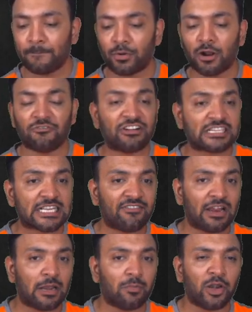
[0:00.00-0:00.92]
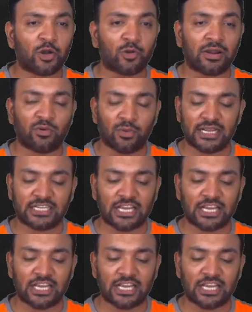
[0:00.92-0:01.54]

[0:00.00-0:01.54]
profits available to equity